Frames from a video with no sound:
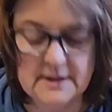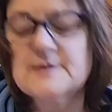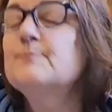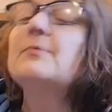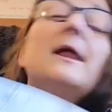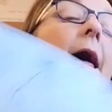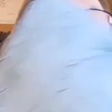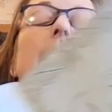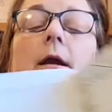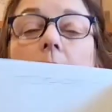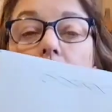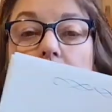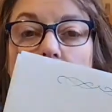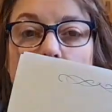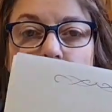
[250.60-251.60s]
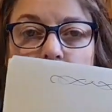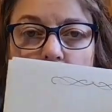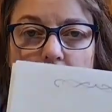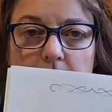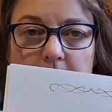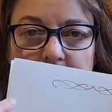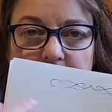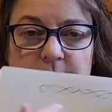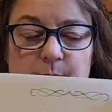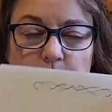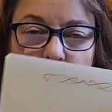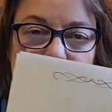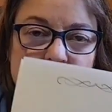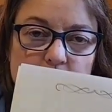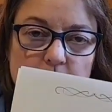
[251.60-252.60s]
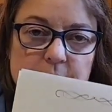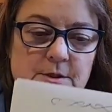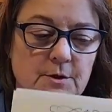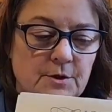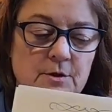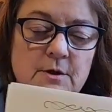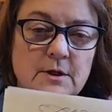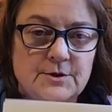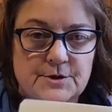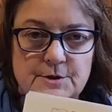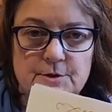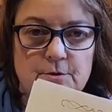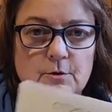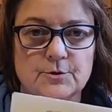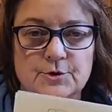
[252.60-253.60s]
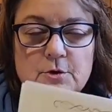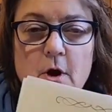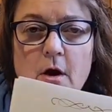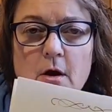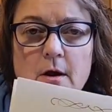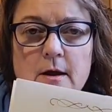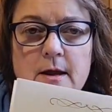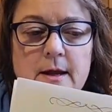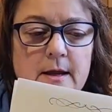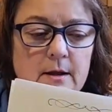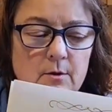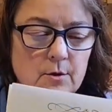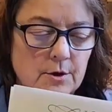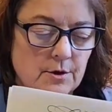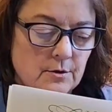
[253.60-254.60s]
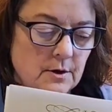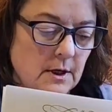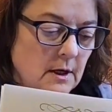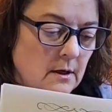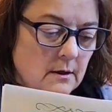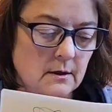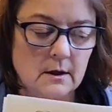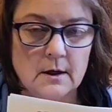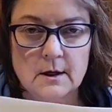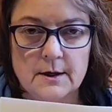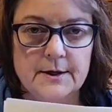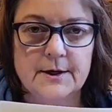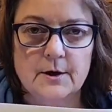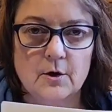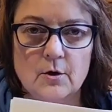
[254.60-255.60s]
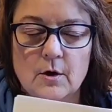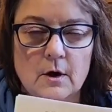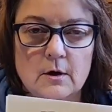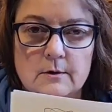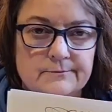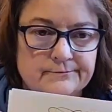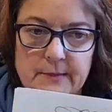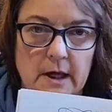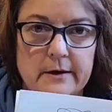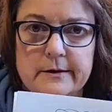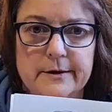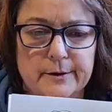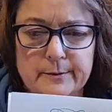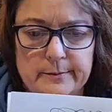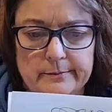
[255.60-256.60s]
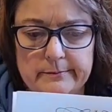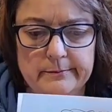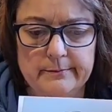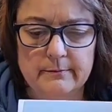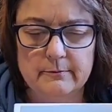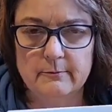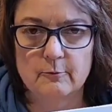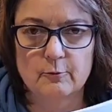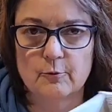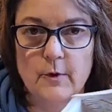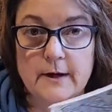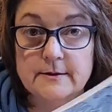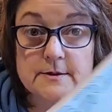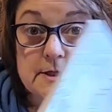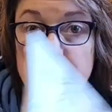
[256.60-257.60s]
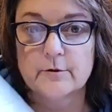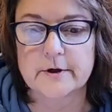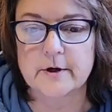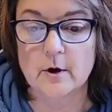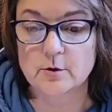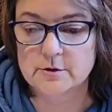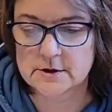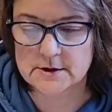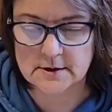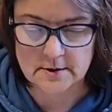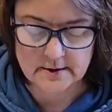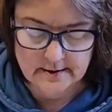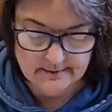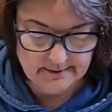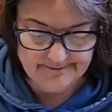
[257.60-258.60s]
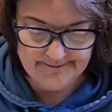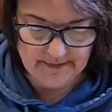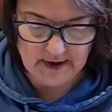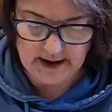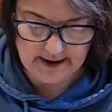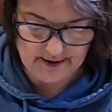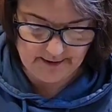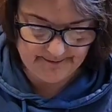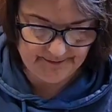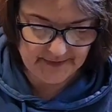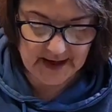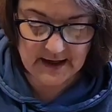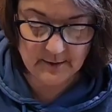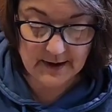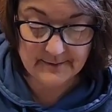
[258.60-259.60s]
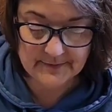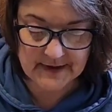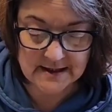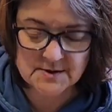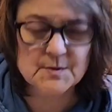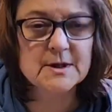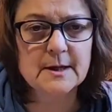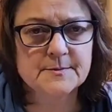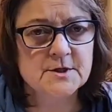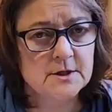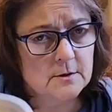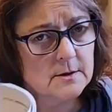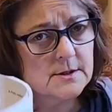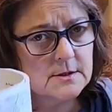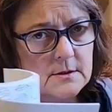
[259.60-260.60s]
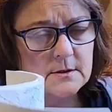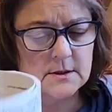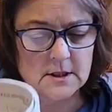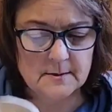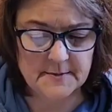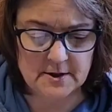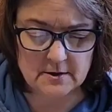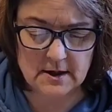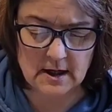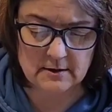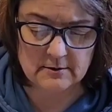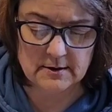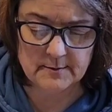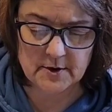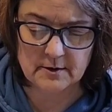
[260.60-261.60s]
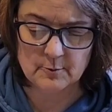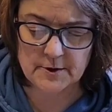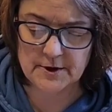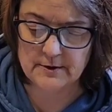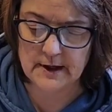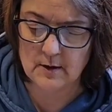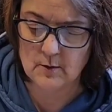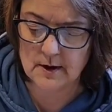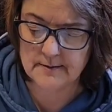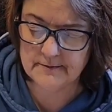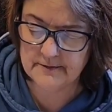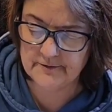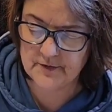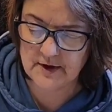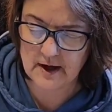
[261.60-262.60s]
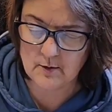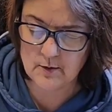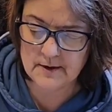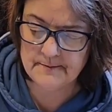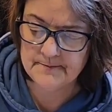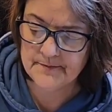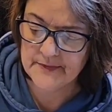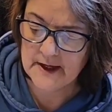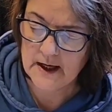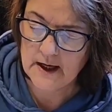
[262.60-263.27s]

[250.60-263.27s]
It's blank, but I put like a swirly swirl. So you can do your own drawing, or you can, you know, I don't know, write secret notes. I don't know. Anyway, that's really up to you. It's going to be your coloring book when you get one, if you get one.